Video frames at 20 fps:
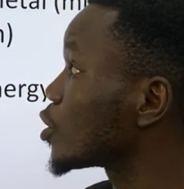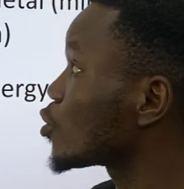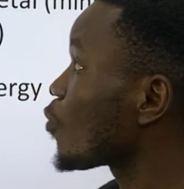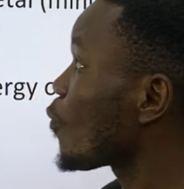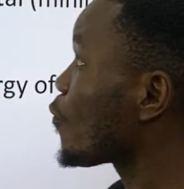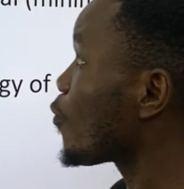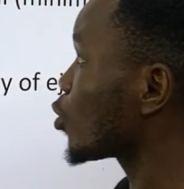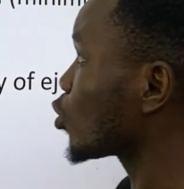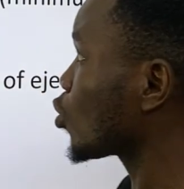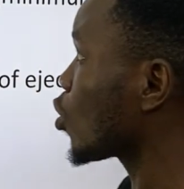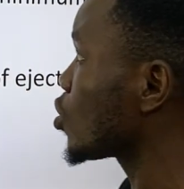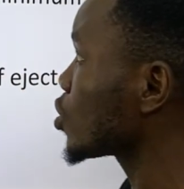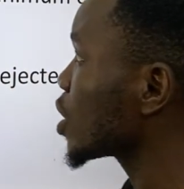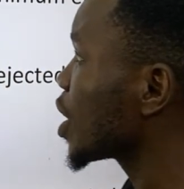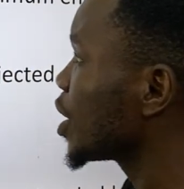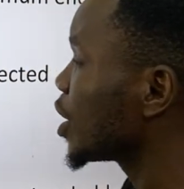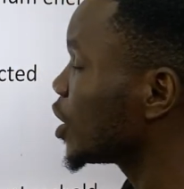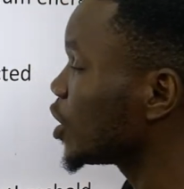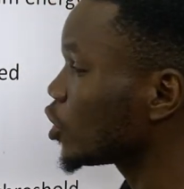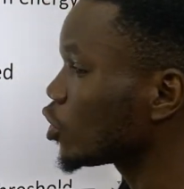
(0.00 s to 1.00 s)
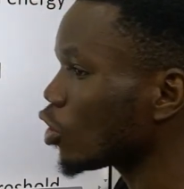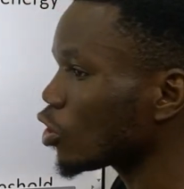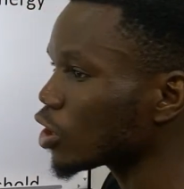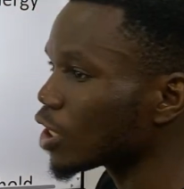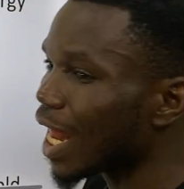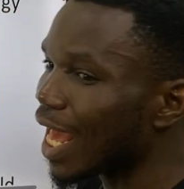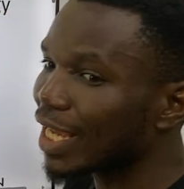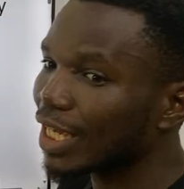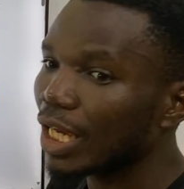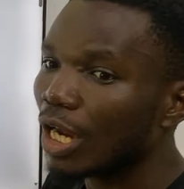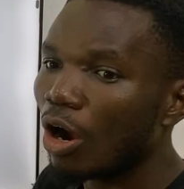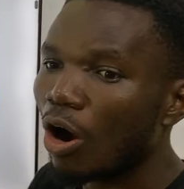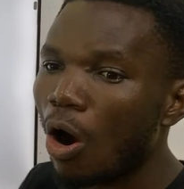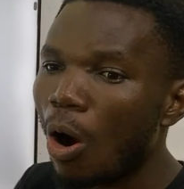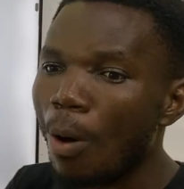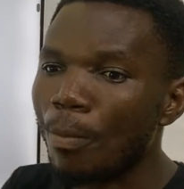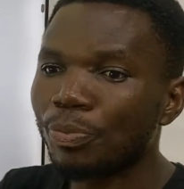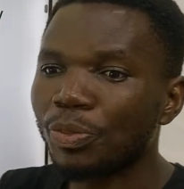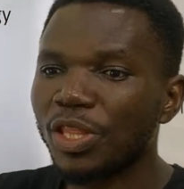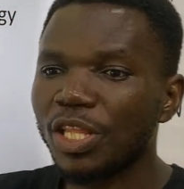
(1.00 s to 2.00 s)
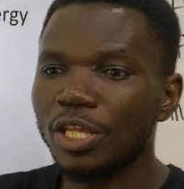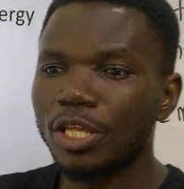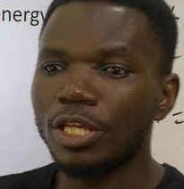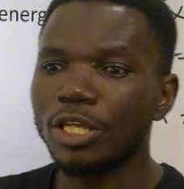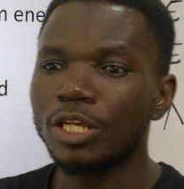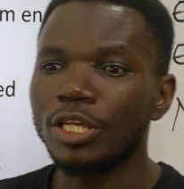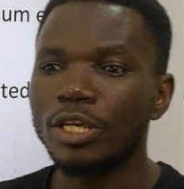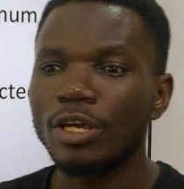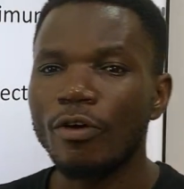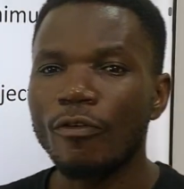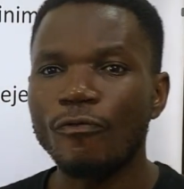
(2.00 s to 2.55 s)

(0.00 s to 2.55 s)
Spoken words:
So photons is just like the